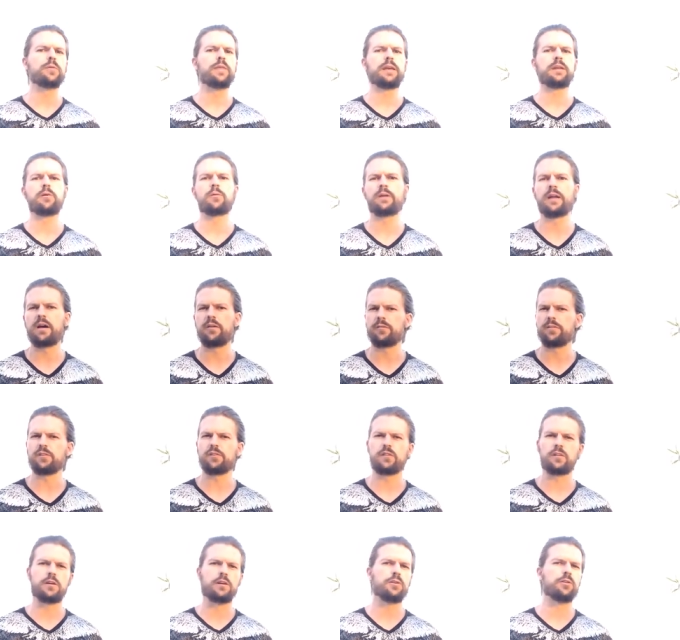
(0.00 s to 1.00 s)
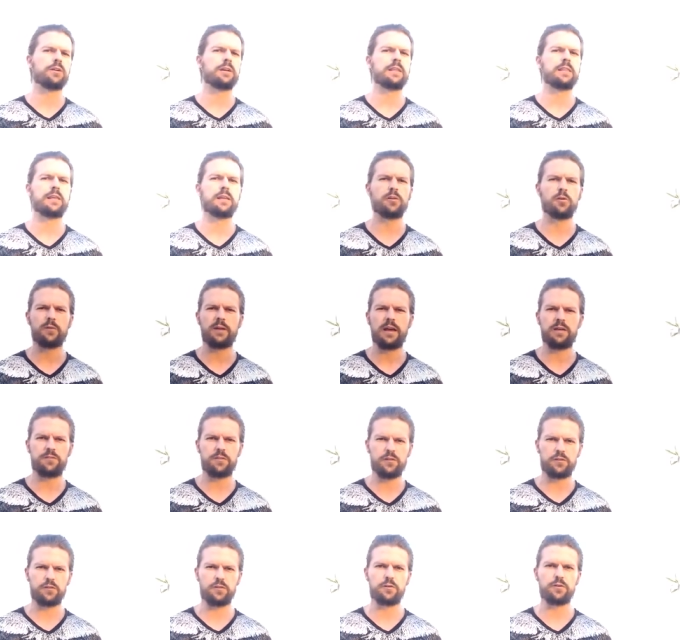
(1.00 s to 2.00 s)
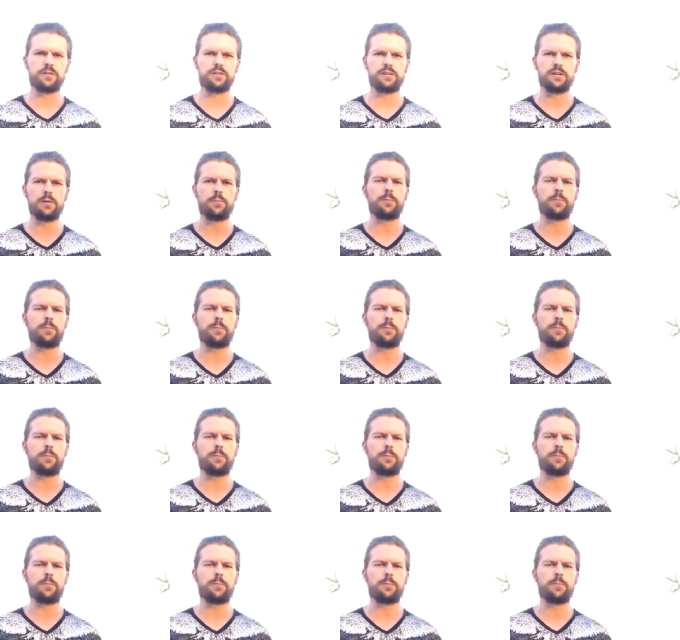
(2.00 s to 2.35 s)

They don't have the security. They don't have the certainty.